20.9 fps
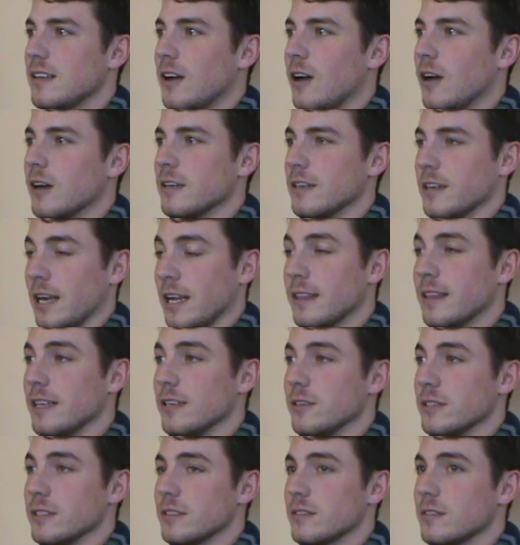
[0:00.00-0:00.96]
harder. I
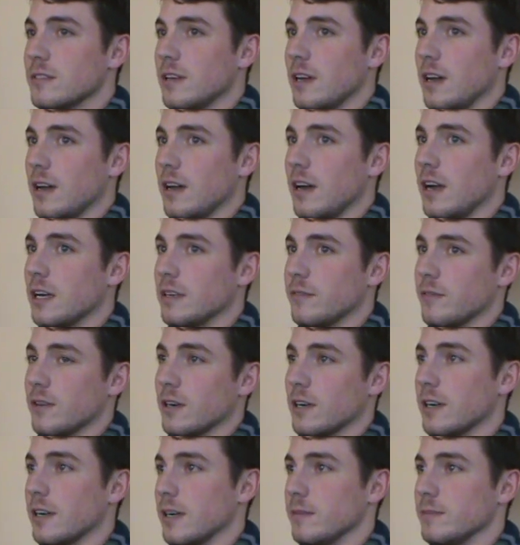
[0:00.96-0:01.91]
think it was uh, hard
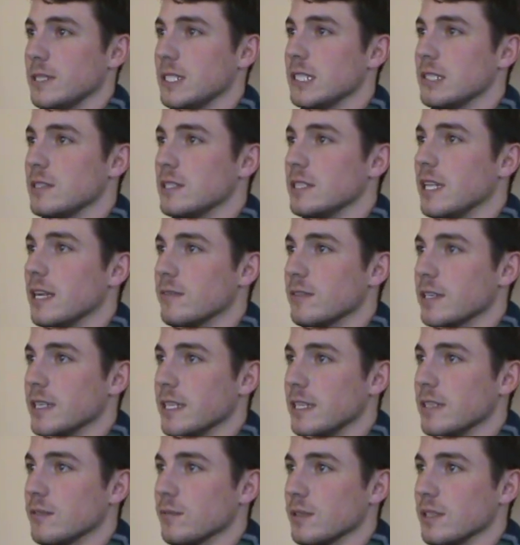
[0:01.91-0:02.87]
for her. I mean, she's never
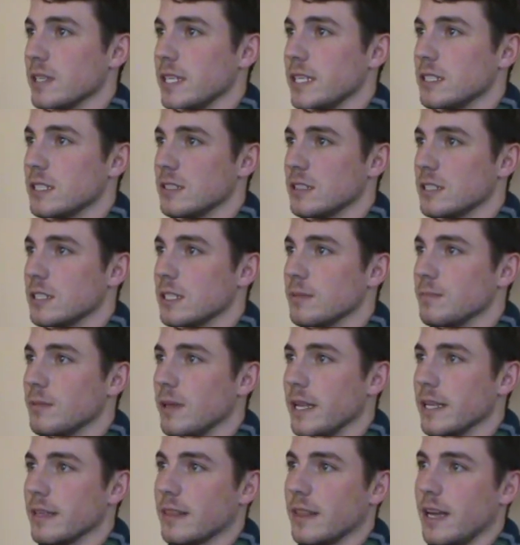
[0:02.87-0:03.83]
in a relationship
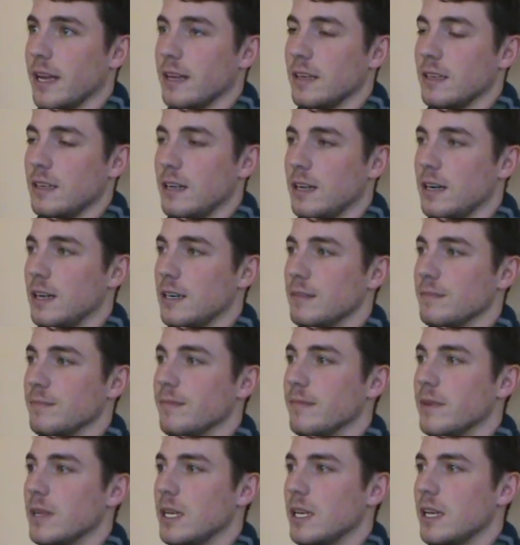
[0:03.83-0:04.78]
like that,
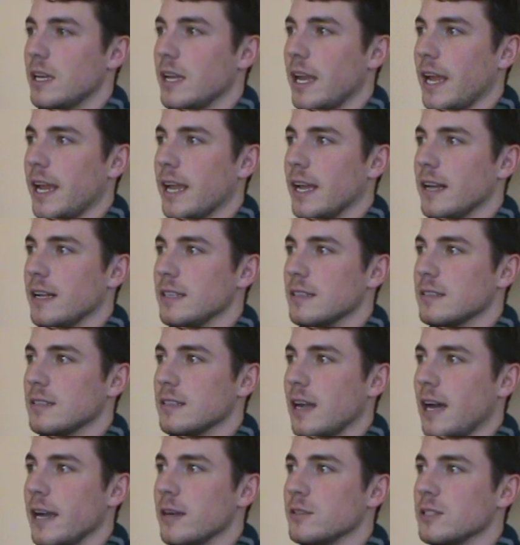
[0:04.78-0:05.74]
um,
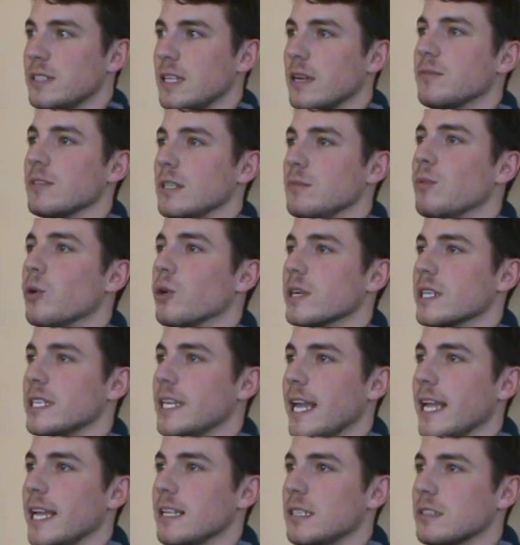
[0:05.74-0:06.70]
and I was definitely more
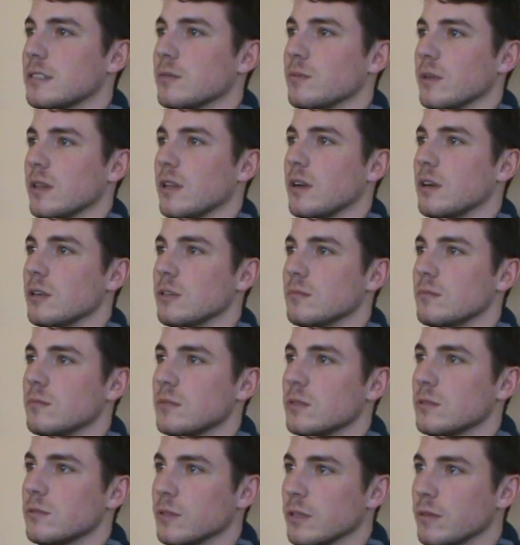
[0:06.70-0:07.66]
engaged with home,
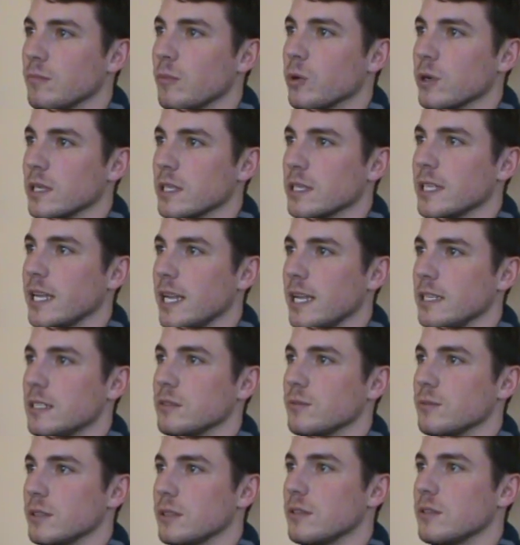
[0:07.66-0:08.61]
with more
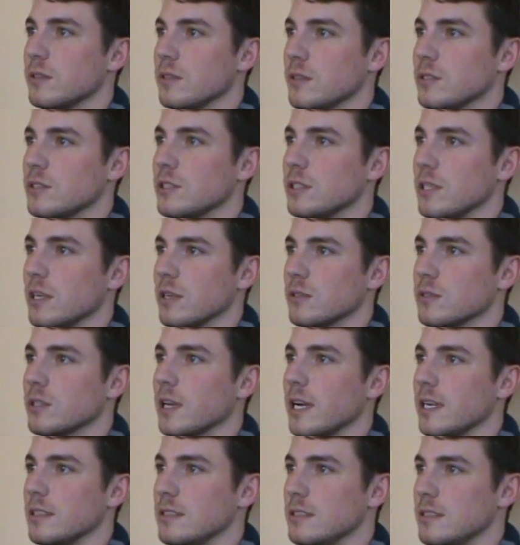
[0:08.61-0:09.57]
engaged with you know
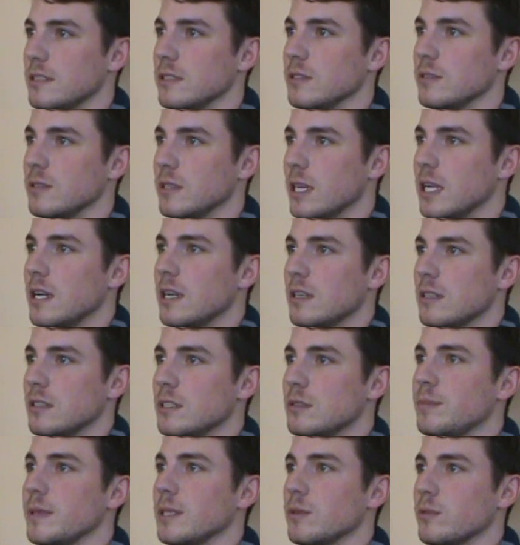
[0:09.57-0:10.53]
trying to
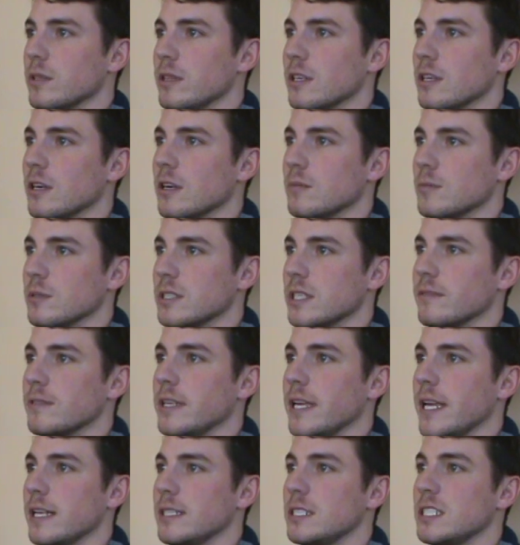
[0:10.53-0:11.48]
speak with her almost
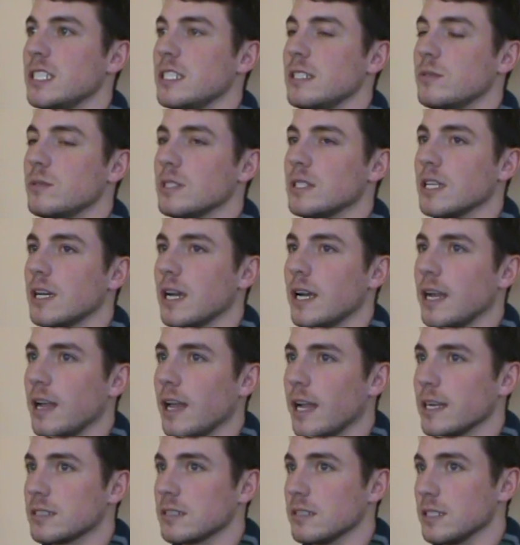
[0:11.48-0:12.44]
every day. She was
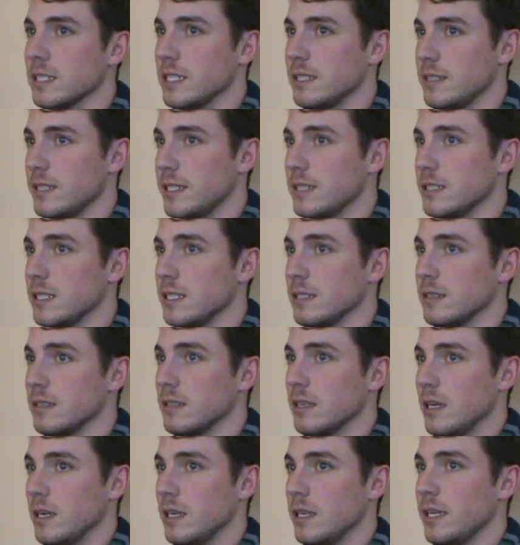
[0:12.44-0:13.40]
uh, actually
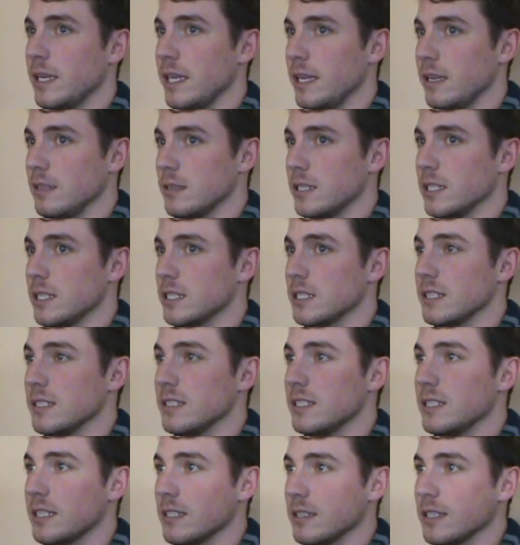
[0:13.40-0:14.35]
teaching English
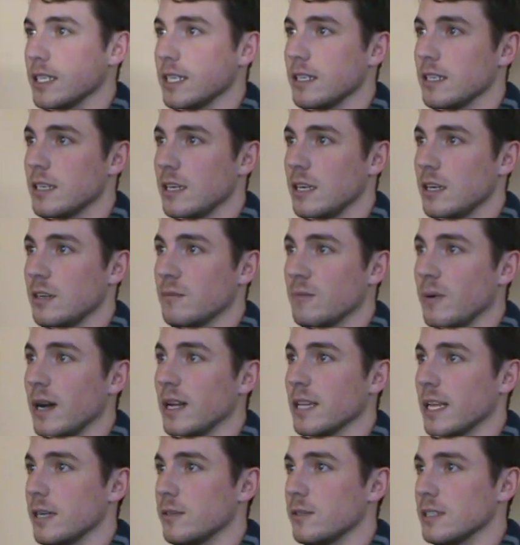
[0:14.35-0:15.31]
in Chile
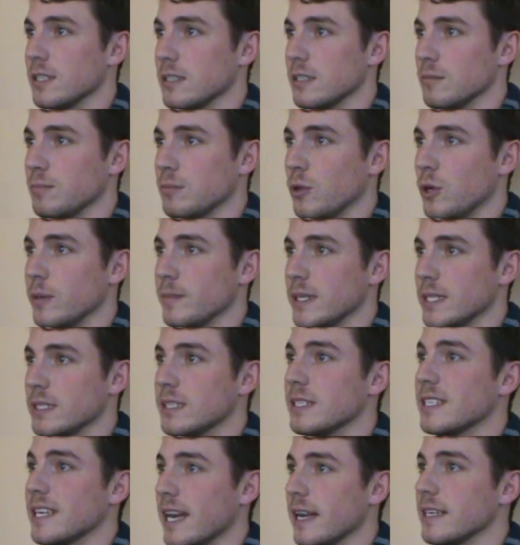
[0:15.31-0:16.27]
while I was on
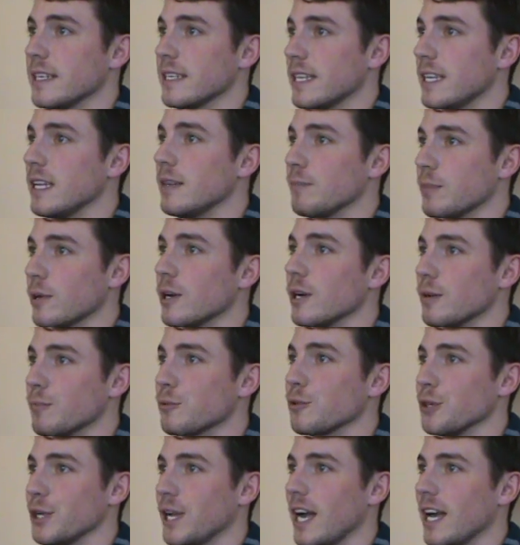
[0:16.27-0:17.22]
deployment to kind Oh, of wow. keep her
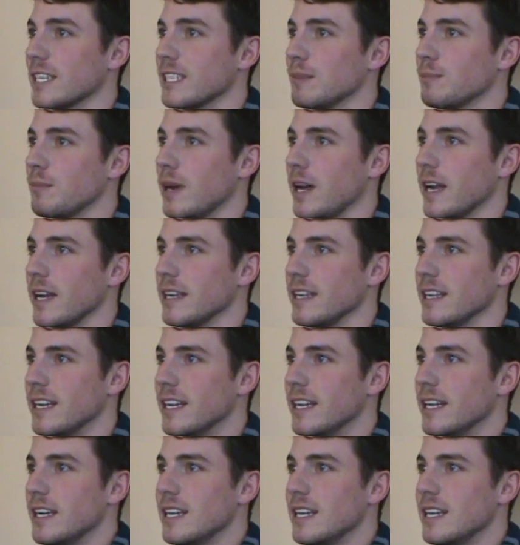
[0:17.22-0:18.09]
preoccupied.